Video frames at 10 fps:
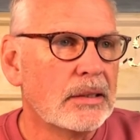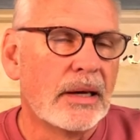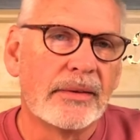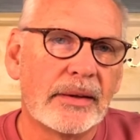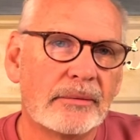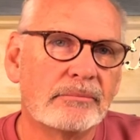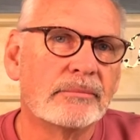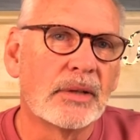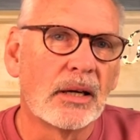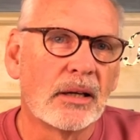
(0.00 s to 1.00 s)
then
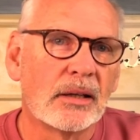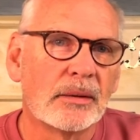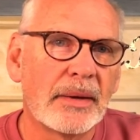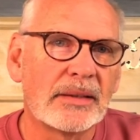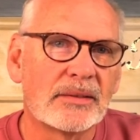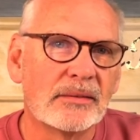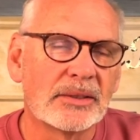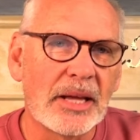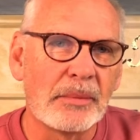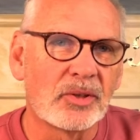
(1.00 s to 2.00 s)
man, the
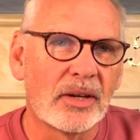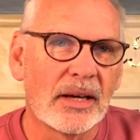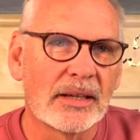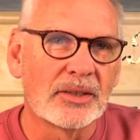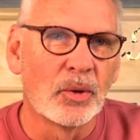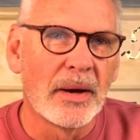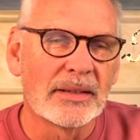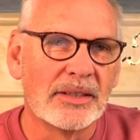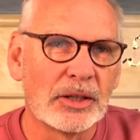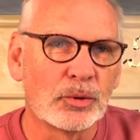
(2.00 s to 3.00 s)
Tamster and I got to go
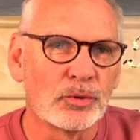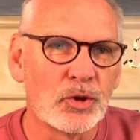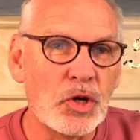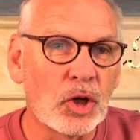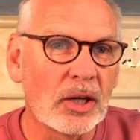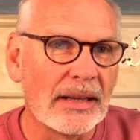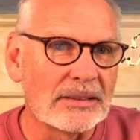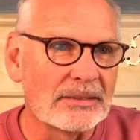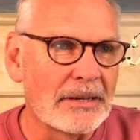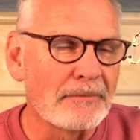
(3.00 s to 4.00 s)
back to Nichols Nook
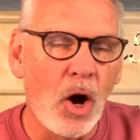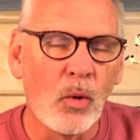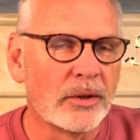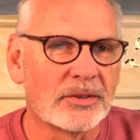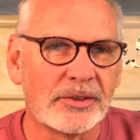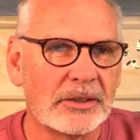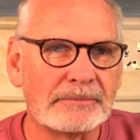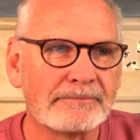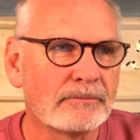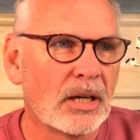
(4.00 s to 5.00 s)
last night. Always fun.
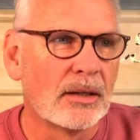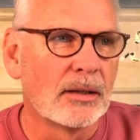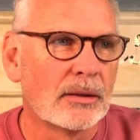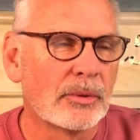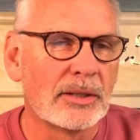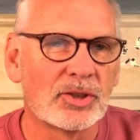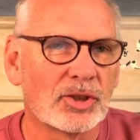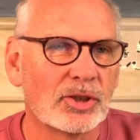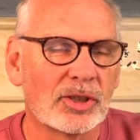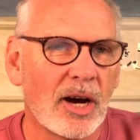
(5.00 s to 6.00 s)
We had
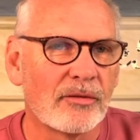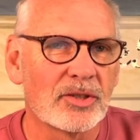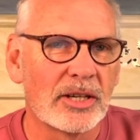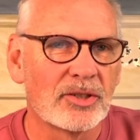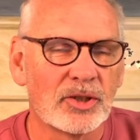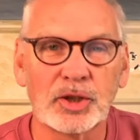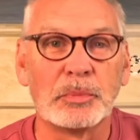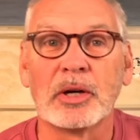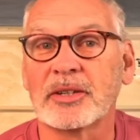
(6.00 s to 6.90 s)
just good conversation just among